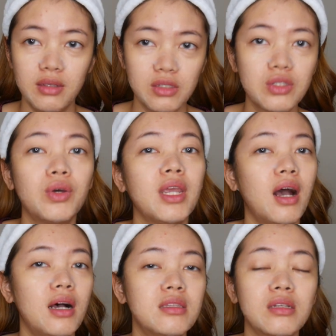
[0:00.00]
So they
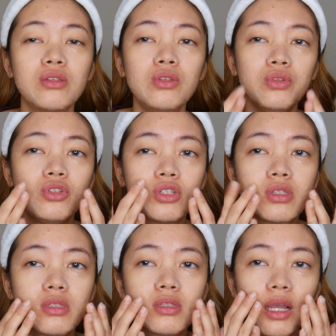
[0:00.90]
asked us to
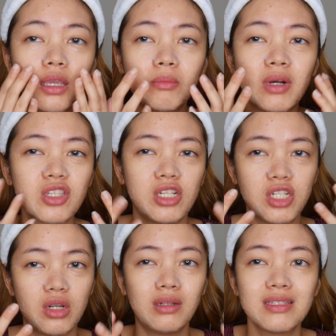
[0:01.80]
just like massage
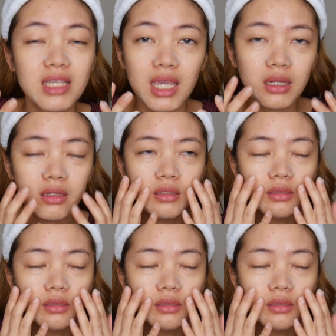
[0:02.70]
it on skin,